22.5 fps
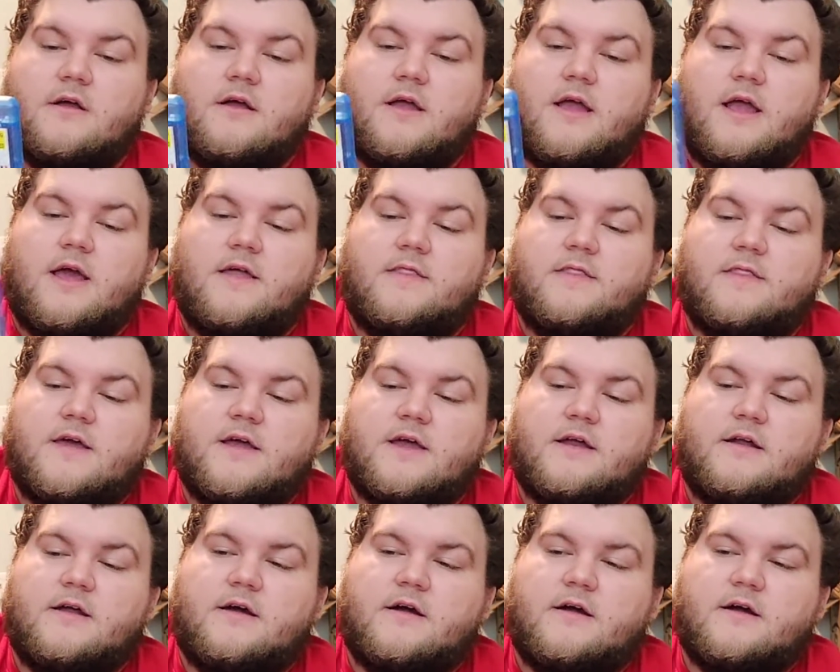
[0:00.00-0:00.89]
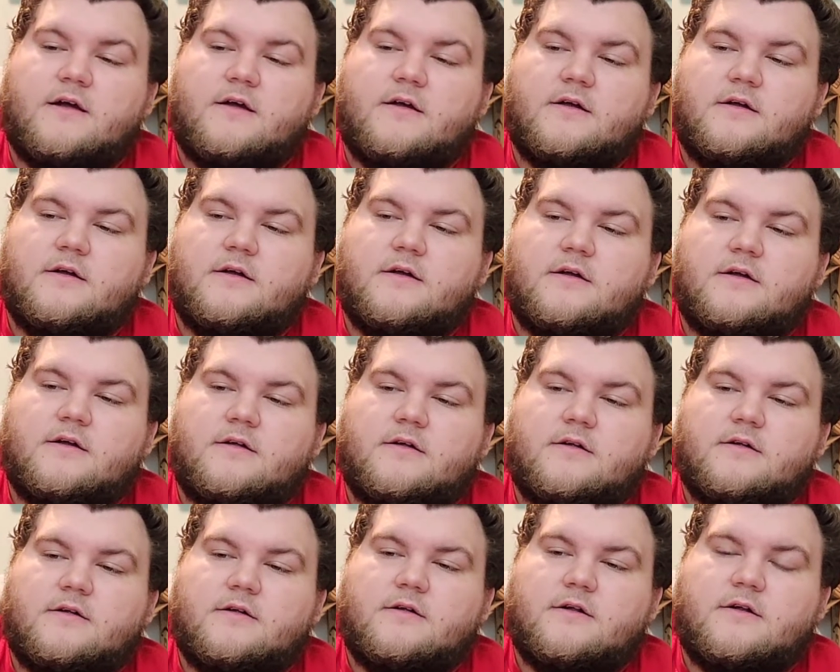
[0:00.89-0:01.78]
And then, uh,
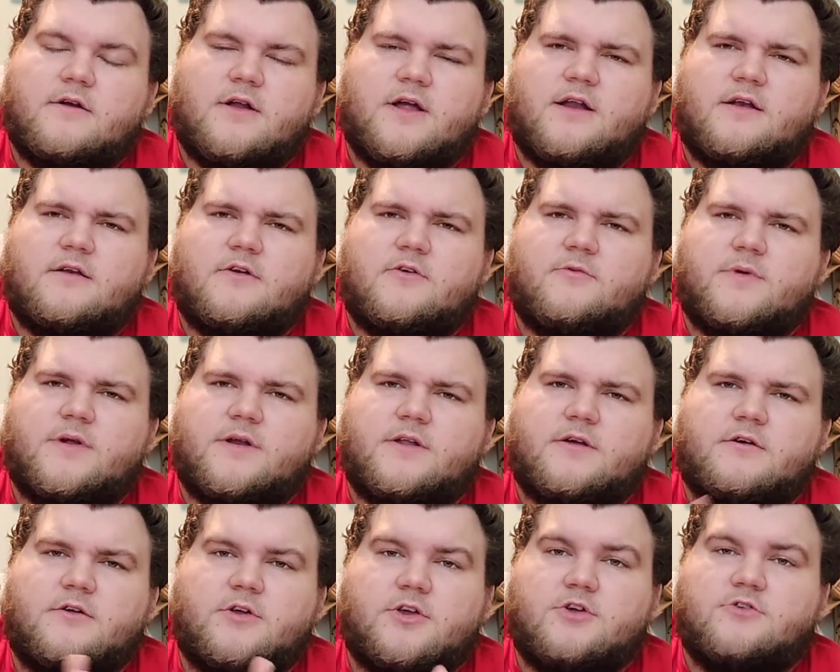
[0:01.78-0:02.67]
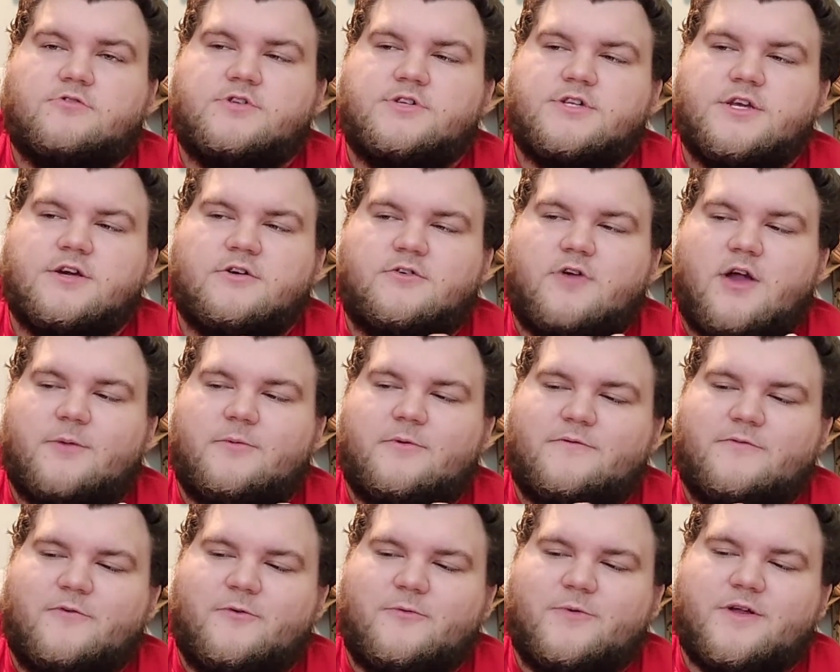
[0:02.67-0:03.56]
or not, no big deal, huge deal. Grab it
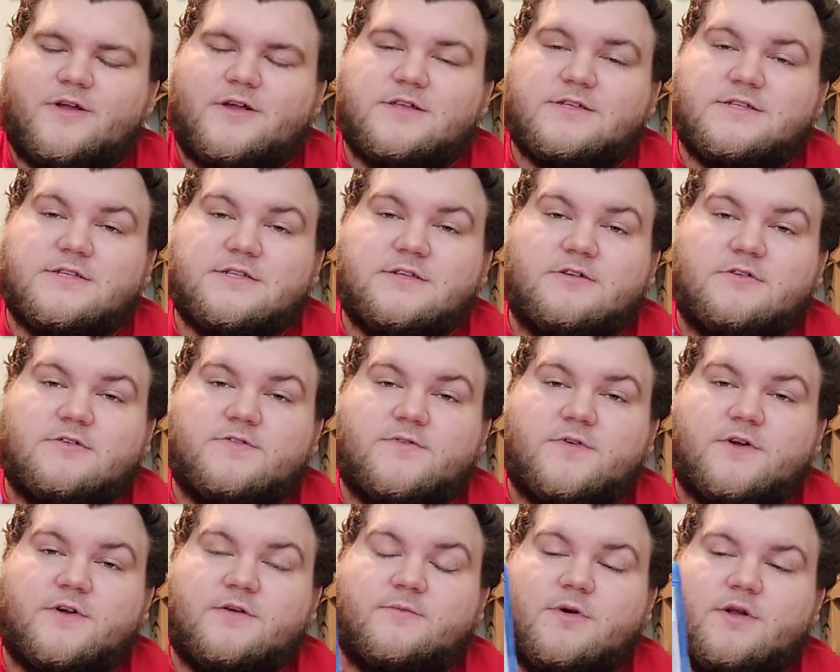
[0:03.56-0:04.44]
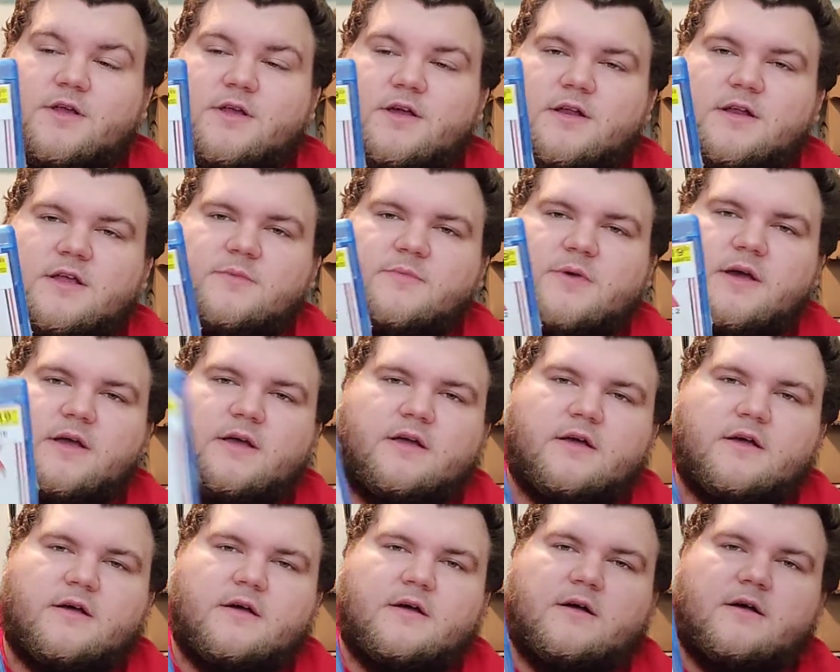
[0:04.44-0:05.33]
for me because this goes for good money on eBay.
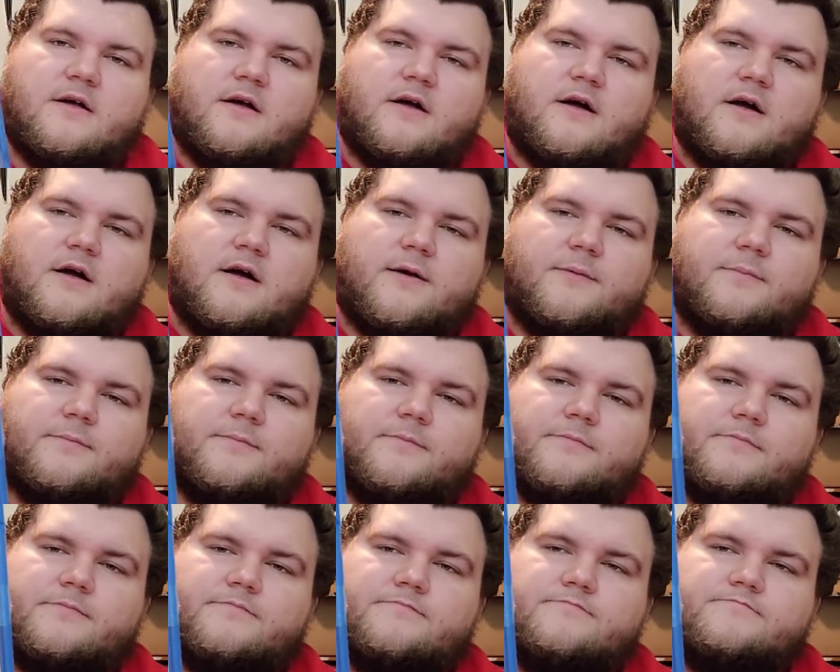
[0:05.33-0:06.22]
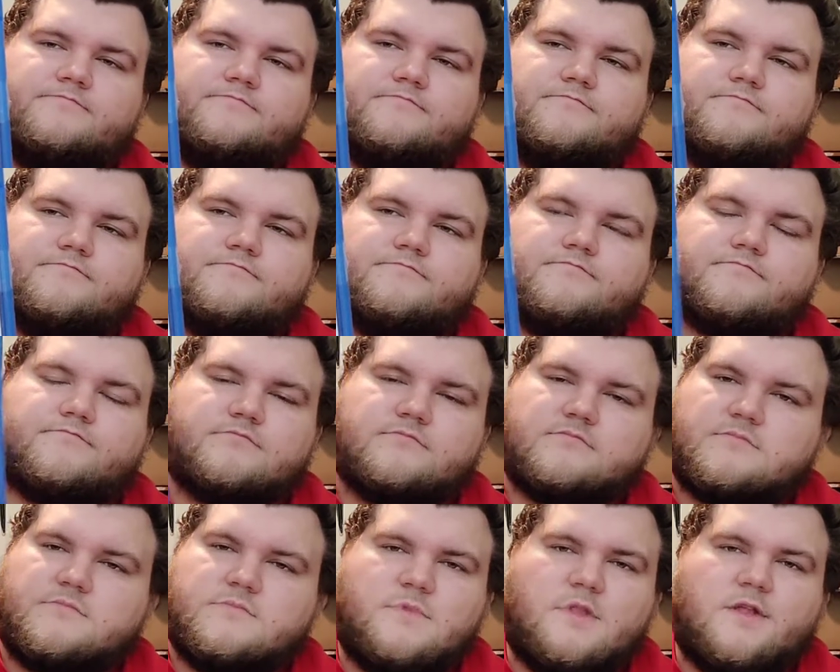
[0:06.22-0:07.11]
Um,
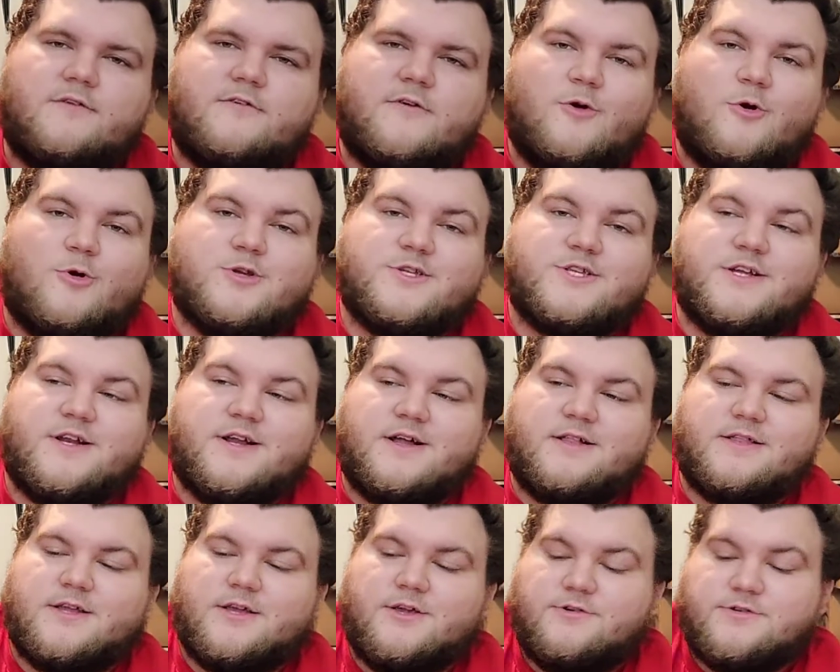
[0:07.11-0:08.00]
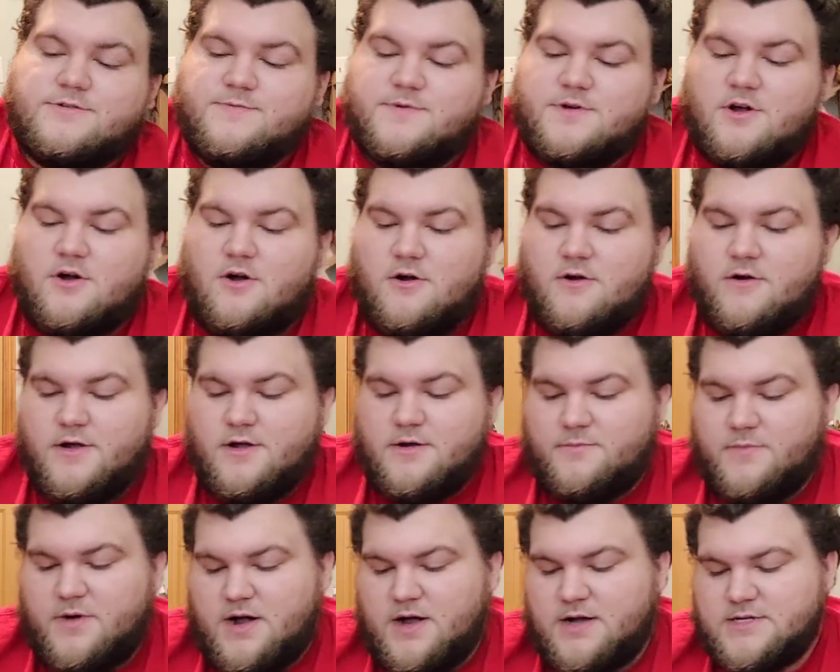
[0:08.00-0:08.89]
of course, then I got the huge Mercari
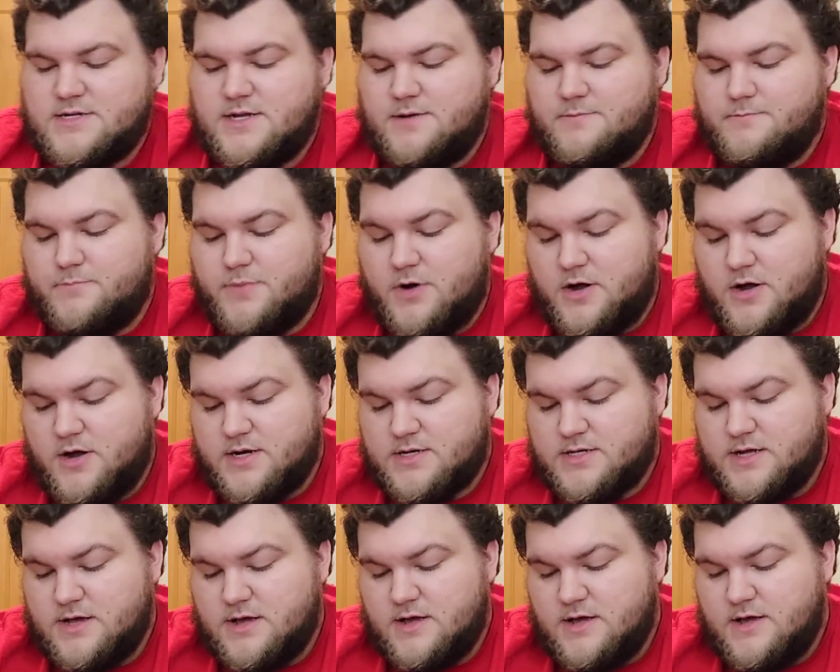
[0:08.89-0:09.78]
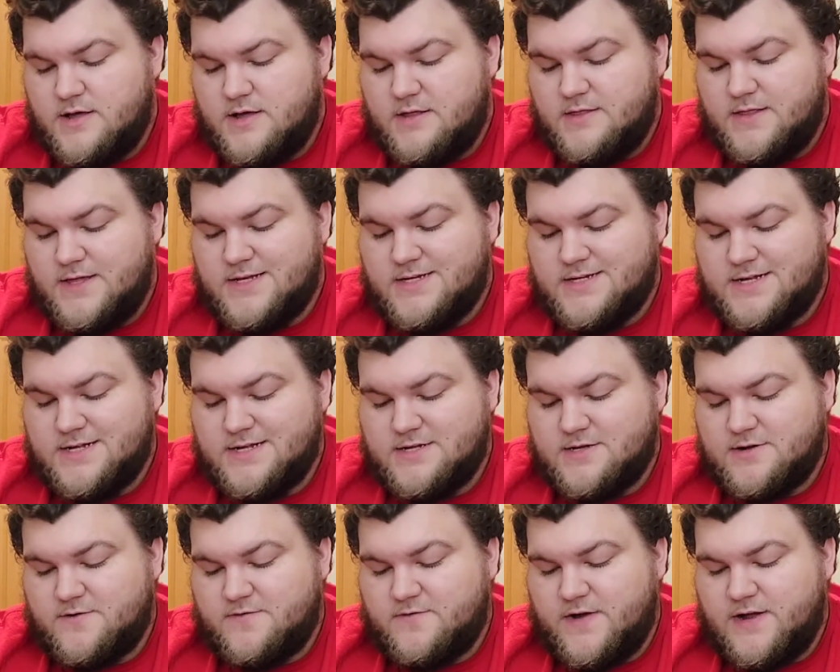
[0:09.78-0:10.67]
unboxing, but these
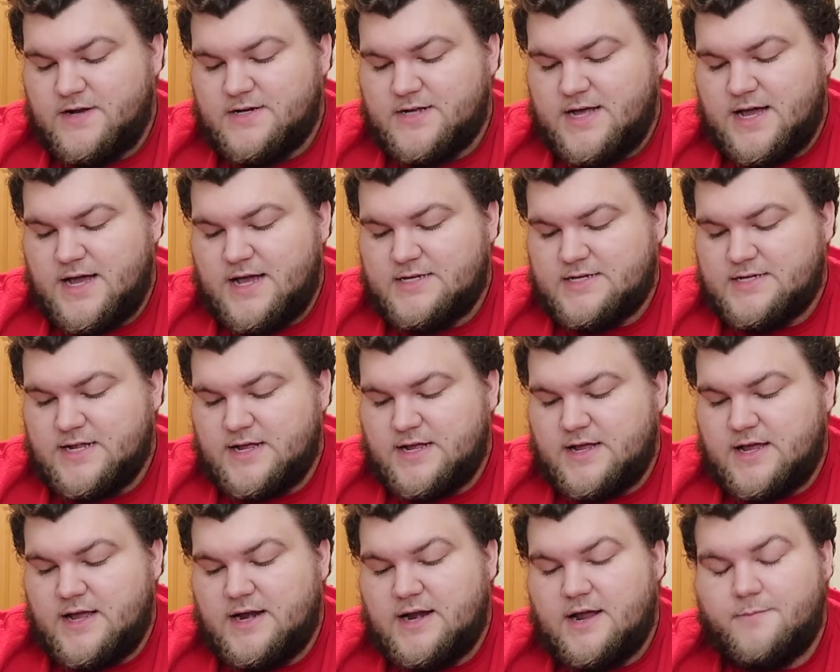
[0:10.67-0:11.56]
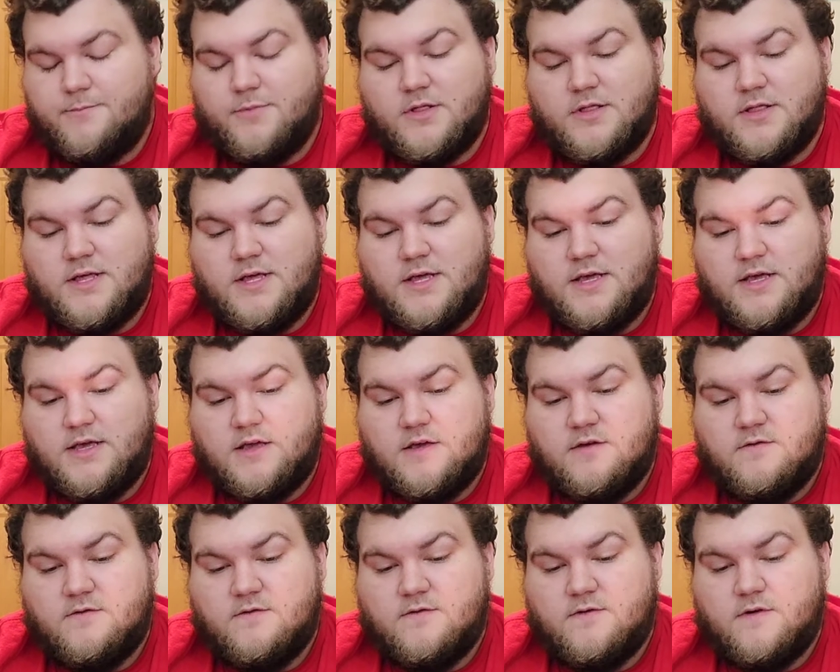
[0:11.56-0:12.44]
discs are fantastic, and I
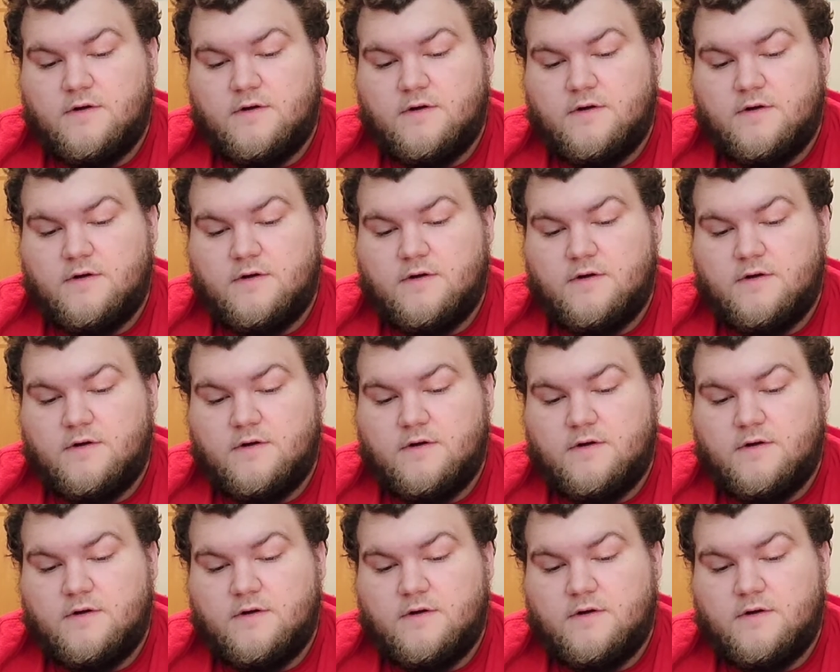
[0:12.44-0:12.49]
believe